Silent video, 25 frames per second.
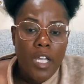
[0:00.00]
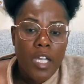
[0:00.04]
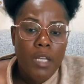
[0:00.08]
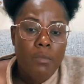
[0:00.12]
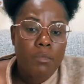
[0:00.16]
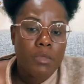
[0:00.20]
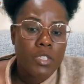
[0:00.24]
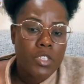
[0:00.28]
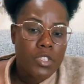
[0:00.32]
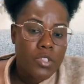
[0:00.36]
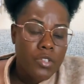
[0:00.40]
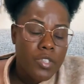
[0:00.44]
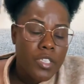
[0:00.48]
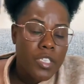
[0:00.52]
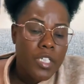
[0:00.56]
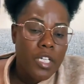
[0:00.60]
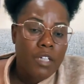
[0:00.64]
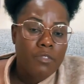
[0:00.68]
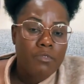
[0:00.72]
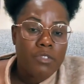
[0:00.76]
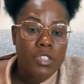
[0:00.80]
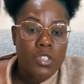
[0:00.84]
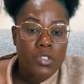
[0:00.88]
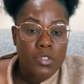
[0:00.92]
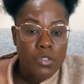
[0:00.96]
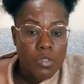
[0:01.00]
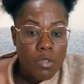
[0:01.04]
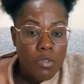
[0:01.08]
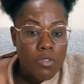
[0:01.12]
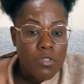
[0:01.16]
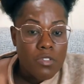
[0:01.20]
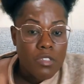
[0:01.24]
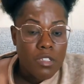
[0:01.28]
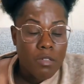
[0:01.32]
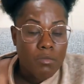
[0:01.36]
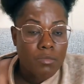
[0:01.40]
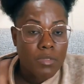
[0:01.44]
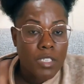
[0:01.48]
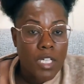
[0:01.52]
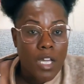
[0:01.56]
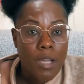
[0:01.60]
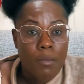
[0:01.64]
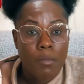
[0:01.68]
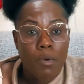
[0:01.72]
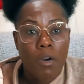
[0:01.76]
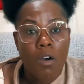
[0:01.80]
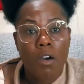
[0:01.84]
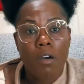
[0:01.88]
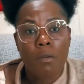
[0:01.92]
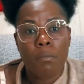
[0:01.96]
And majority of these shows
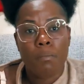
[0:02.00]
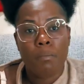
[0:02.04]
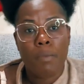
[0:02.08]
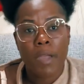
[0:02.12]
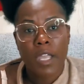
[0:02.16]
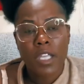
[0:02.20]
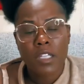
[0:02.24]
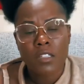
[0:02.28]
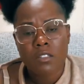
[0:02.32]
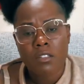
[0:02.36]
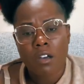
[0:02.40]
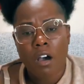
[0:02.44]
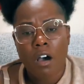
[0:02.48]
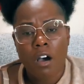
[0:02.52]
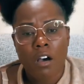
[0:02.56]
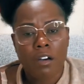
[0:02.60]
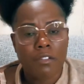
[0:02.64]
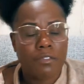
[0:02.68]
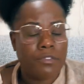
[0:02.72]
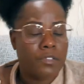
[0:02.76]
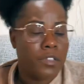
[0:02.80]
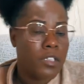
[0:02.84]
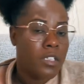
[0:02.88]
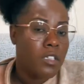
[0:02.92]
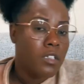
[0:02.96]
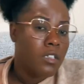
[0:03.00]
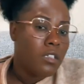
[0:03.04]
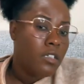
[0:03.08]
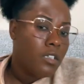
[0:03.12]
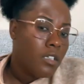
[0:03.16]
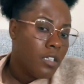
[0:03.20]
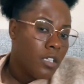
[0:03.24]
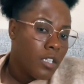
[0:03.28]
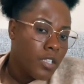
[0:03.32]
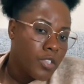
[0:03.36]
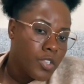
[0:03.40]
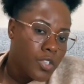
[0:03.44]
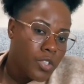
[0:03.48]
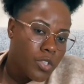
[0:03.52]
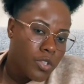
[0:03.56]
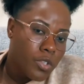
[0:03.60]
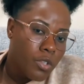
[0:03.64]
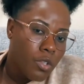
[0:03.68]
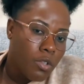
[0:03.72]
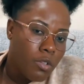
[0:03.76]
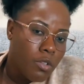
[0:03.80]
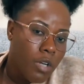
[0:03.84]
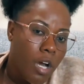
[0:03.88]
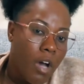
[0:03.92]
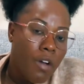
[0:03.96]
sometimes are based of a
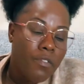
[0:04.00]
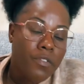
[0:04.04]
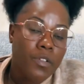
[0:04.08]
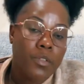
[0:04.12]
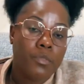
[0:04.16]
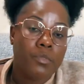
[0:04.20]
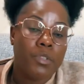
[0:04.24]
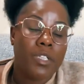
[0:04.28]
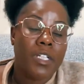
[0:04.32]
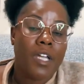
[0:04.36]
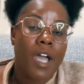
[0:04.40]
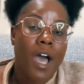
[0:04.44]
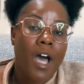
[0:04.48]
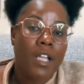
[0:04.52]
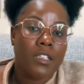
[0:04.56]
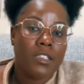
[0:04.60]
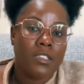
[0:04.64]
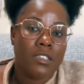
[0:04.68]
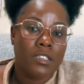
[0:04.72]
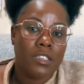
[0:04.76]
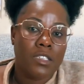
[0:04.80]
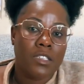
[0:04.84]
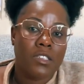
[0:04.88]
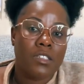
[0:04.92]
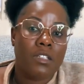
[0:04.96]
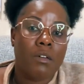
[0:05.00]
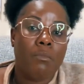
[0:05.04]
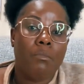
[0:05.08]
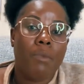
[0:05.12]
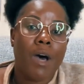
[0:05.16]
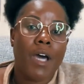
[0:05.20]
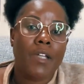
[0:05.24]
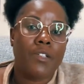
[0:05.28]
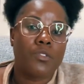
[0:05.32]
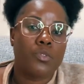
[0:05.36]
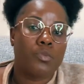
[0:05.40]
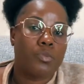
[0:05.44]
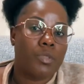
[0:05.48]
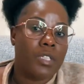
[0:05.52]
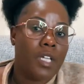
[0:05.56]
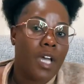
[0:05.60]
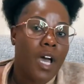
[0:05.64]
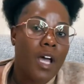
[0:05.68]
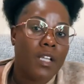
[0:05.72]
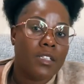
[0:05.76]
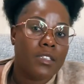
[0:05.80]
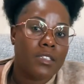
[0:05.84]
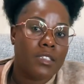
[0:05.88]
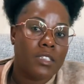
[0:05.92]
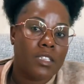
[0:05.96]
show of a reality, somebody's
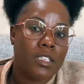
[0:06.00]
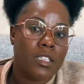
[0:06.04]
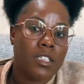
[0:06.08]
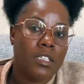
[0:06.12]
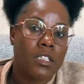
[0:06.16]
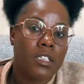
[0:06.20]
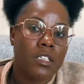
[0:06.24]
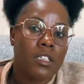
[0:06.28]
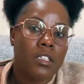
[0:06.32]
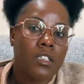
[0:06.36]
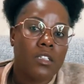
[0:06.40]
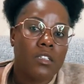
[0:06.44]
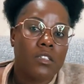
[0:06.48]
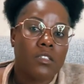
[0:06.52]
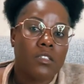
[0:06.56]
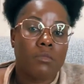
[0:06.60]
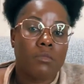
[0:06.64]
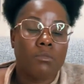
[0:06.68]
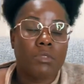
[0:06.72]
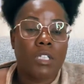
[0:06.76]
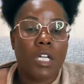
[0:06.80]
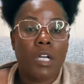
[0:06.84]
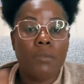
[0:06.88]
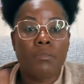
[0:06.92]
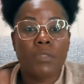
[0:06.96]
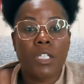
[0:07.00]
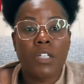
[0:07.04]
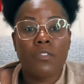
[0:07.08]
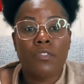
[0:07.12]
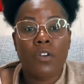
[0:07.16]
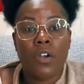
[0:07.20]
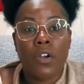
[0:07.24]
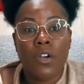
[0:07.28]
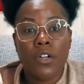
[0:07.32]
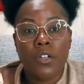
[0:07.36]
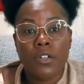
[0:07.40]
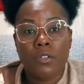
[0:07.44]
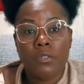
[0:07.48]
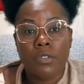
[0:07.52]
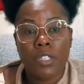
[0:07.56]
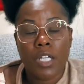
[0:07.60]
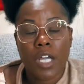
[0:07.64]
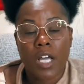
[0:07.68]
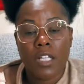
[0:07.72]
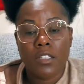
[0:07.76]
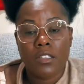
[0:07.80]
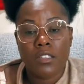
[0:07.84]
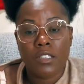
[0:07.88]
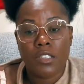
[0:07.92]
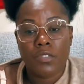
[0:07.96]
reality. Sometimes they've heard a
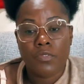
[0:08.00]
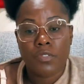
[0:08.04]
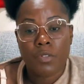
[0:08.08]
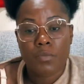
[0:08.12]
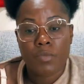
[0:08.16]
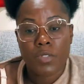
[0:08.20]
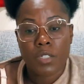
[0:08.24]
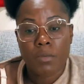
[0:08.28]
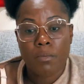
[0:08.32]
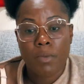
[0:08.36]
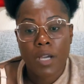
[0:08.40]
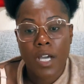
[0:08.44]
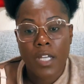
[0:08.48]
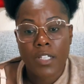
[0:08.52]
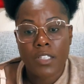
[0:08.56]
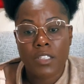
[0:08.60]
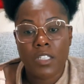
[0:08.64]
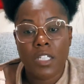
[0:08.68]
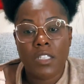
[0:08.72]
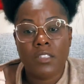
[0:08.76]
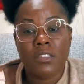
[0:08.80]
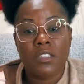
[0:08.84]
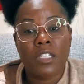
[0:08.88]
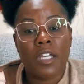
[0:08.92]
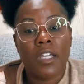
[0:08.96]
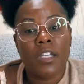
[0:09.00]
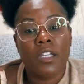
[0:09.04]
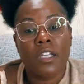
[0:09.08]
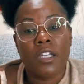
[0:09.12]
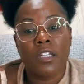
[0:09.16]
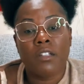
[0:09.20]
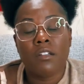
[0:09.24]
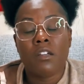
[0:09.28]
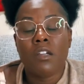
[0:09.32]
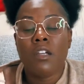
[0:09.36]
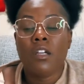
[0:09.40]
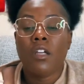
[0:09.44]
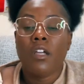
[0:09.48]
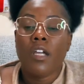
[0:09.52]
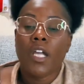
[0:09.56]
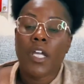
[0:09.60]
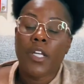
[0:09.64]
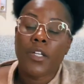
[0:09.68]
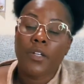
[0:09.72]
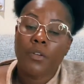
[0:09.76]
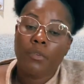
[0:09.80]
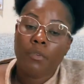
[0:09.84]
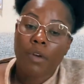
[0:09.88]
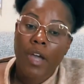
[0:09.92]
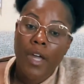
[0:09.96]
reality from somebody, they take it
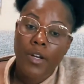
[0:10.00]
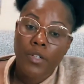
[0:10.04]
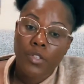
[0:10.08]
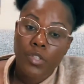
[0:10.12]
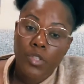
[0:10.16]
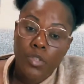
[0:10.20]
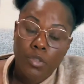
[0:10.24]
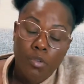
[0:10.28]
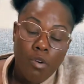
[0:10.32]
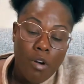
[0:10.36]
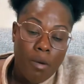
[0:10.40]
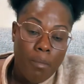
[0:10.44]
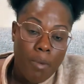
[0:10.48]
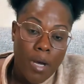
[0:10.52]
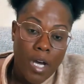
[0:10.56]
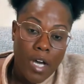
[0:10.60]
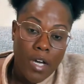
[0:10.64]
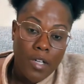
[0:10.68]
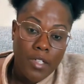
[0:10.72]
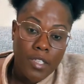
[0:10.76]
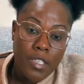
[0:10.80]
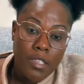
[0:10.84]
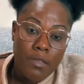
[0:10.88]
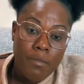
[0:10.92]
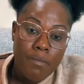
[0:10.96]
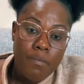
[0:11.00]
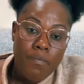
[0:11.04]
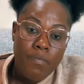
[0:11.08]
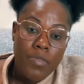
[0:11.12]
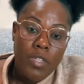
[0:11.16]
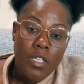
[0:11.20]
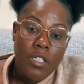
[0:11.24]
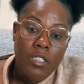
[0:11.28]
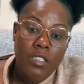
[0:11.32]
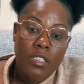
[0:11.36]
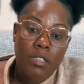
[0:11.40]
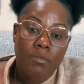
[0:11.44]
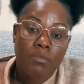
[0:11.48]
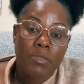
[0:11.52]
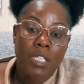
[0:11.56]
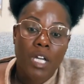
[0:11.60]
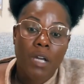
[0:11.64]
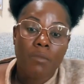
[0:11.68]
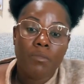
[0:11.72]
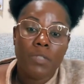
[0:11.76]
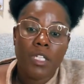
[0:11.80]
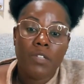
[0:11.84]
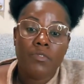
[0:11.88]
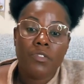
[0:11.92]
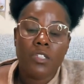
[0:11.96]
and they write a show about it.
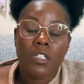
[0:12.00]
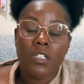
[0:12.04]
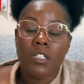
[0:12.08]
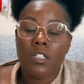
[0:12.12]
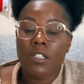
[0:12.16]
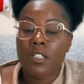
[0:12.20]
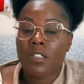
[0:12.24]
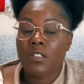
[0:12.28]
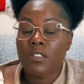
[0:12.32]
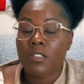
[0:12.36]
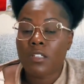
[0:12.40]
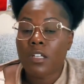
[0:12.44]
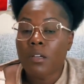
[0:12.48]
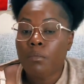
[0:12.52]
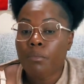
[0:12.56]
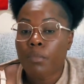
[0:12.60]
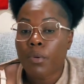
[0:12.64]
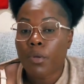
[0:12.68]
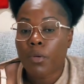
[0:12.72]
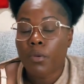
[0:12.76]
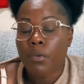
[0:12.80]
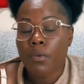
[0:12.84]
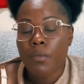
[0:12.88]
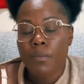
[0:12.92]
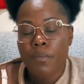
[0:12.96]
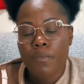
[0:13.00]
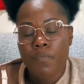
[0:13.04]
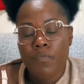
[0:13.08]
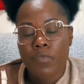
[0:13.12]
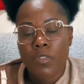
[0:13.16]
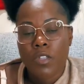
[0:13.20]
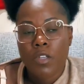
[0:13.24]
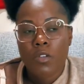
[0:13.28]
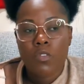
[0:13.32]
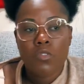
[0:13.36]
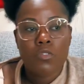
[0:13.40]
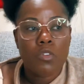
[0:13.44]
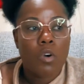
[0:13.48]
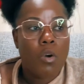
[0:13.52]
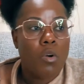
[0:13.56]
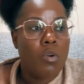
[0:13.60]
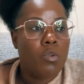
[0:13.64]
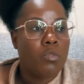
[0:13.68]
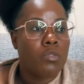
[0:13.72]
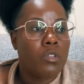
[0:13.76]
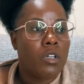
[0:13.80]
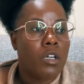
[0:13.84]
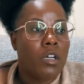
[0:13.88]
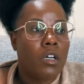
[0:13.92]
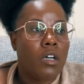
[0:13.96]
Sometimes they've seen an example.
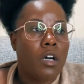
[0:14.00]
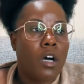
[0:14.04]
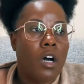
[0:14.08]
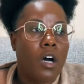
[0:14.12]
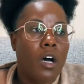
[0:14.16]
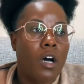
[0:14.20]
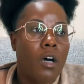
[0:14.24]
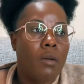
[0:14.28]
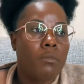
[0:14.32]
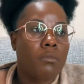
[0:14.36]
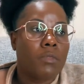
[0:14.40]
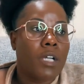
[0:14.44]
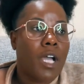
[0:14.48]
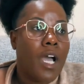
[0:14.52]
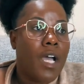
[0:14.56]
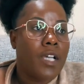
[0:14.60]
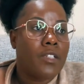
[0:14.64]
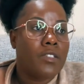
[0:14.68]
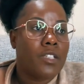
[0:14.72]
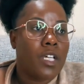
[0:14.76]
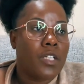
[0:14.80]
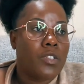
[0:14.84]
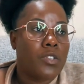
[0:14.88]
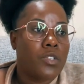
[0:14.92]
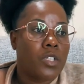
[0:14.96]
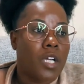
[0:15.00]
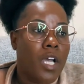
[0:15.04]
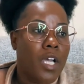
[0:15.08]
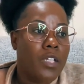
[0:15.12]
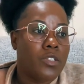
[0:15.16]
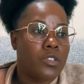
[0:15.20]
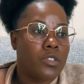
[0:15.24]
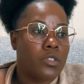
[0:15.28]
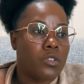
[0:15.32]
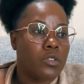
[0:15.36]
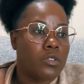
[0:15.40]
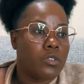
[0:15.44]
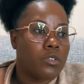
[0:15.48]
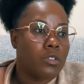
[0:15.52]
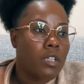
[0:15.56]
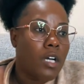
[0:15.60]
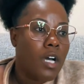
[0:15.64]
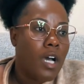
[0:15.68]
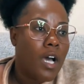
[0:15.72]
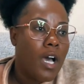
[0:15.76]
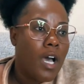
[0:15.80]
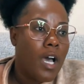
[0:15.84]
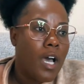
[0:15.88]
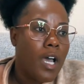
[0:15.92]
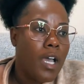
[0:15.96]
So, um, guys, as you guys
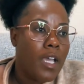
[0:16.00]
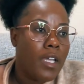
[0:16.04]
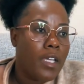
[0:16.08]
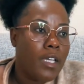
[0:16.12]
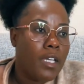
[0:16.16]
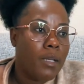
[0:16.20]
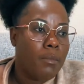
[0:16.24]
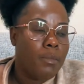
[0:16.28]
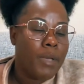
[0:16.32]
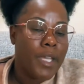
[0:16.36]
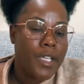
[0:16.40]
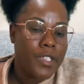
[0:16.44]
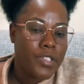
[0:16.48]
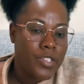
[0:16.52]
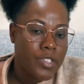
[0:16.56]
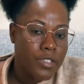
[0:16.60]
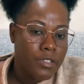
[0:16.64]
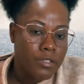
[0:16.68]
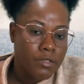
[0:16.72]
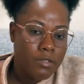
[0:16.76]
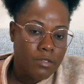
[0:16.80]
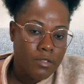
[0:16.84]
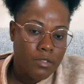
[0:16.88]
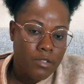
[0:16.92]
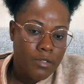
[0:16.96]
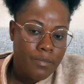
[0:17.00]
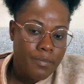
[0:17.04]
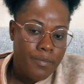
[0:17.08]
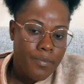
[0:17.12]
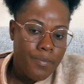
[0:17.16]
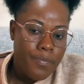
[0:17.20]
know, I am Haitian.